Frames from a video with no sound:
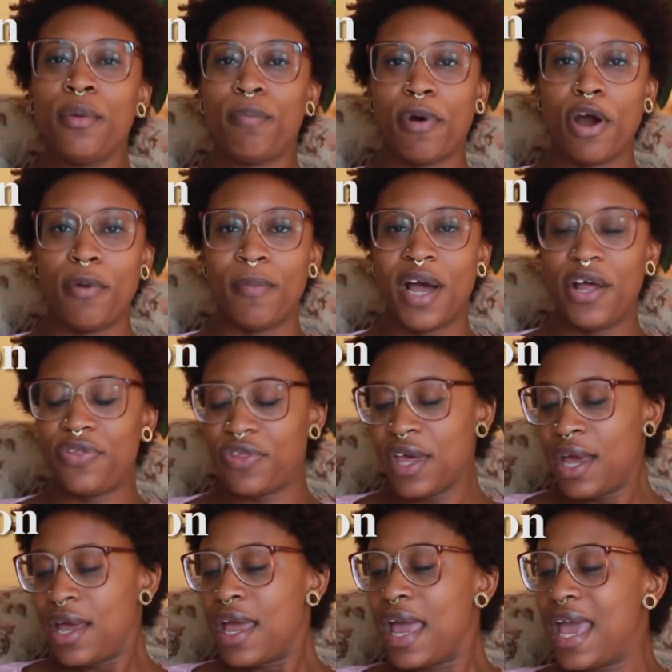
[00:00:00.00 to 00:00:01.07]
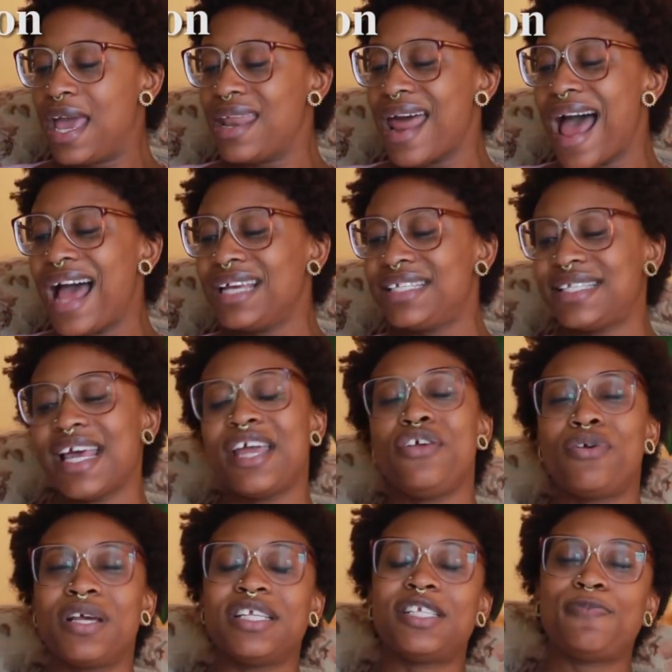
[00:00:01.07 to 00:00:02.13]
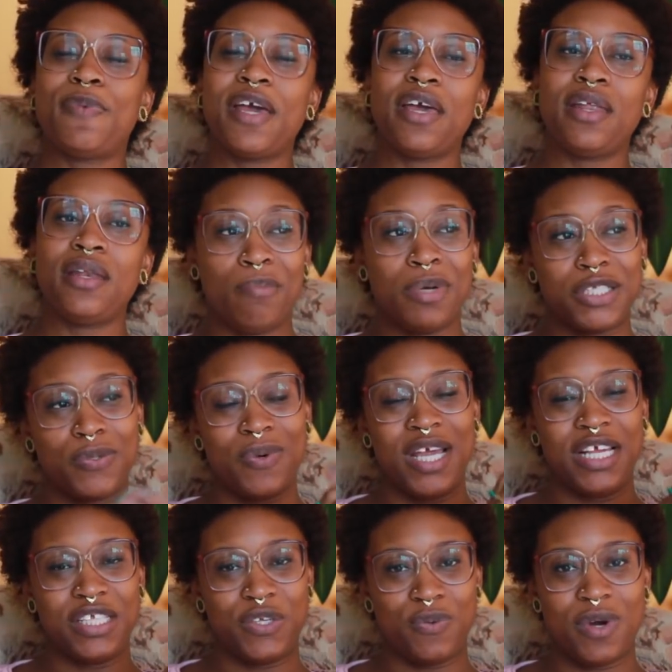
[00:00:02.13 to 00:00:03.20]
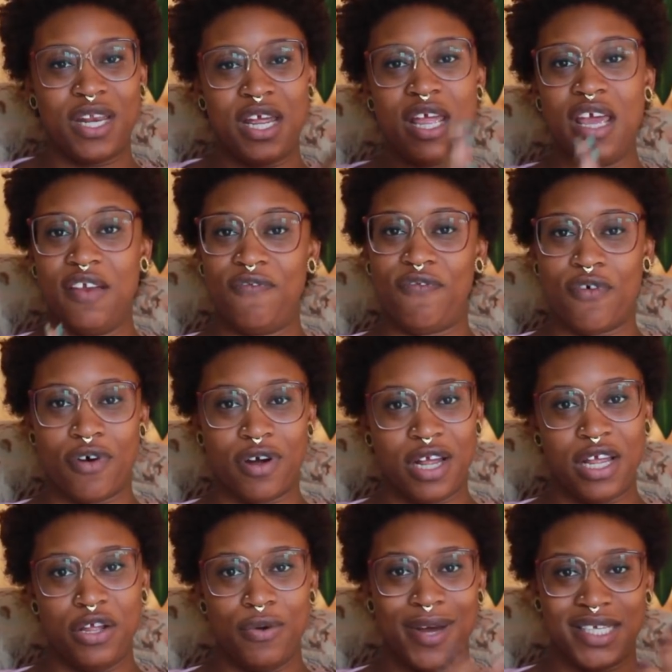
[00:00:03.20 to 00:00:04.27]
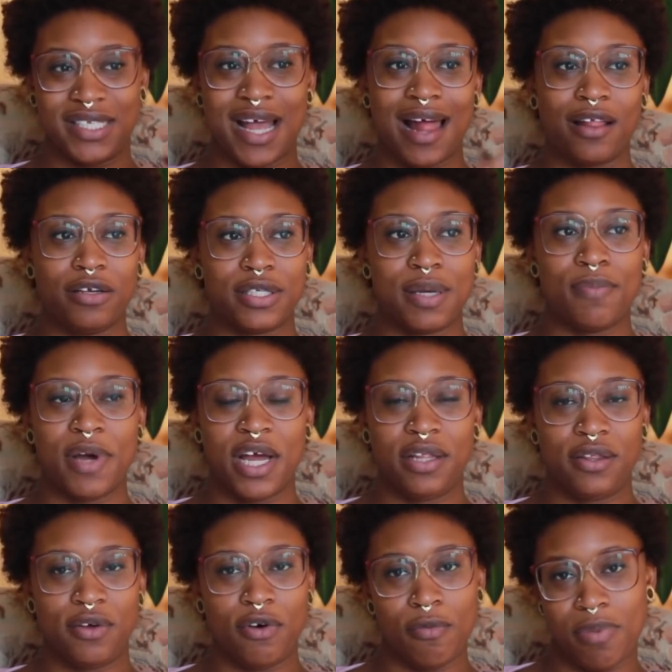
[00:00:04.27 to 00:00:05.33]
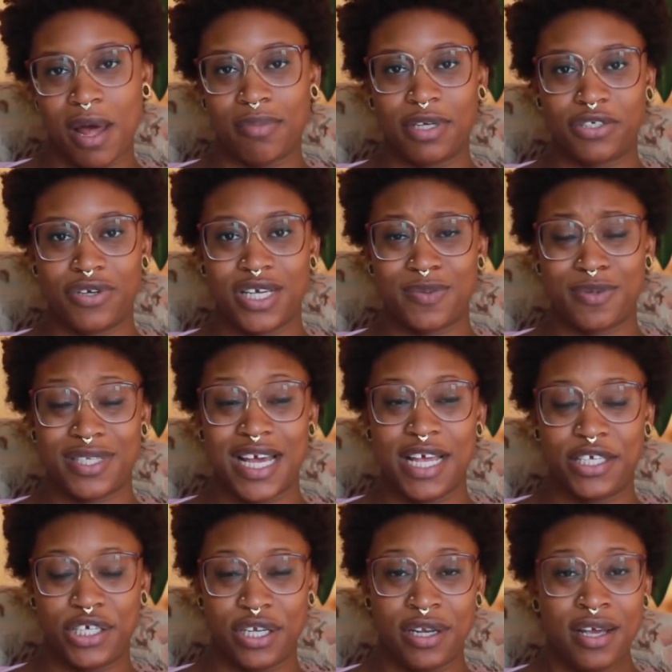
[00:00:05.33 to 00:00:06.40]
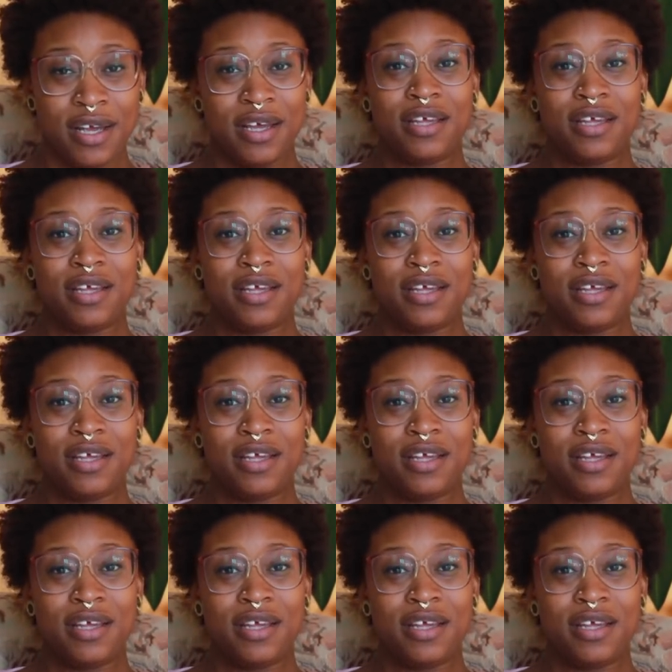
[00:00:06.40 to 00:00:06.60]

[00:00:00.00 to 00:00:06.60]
per month. And I say you can spend between 20 and 40 US dollars a month on public transportation.